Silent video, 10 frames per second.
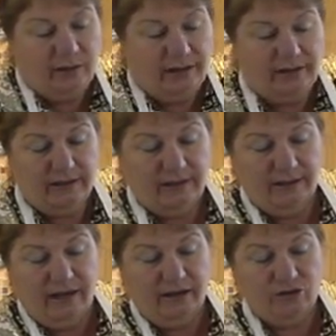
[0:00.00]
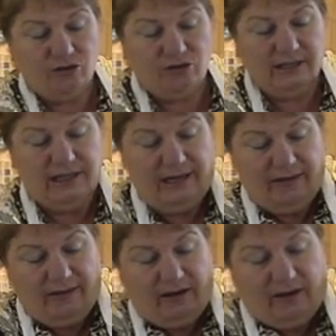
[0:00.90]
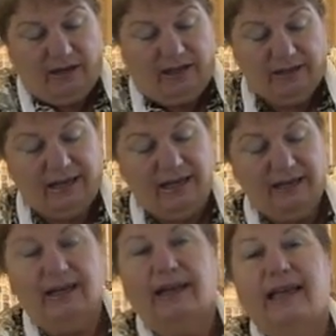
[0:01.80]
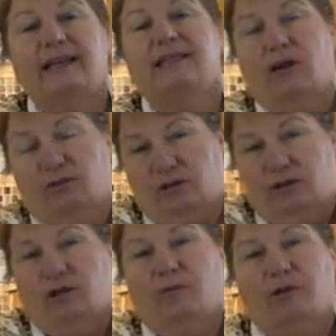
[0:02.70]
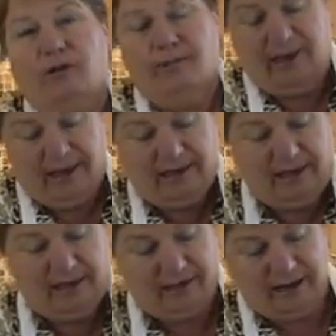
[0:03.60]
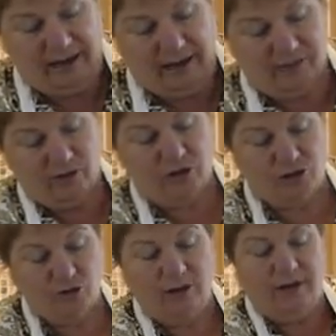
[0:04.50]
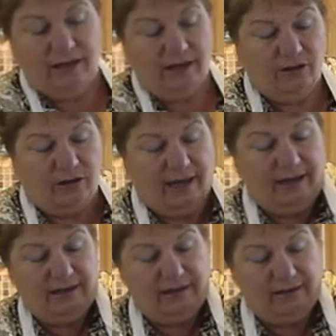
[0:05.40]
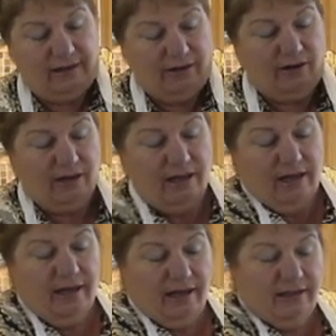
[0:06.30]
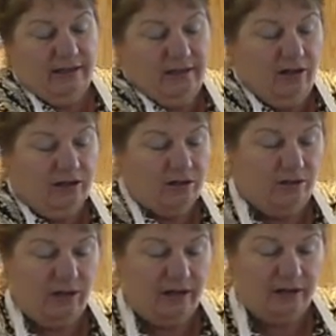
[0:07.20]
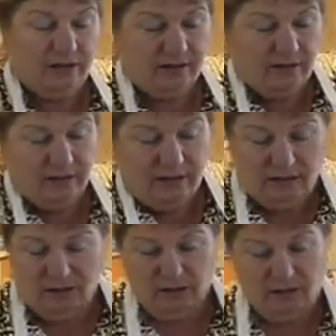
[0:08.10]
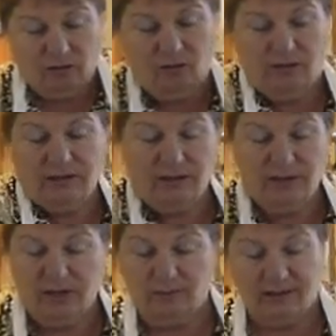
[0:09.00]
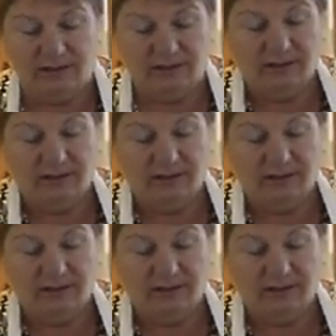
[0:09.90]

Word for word: with the extra skin there. Take the legs out. You can put them back in again after because you want to get your hand in there. And it also got, you know, sometimes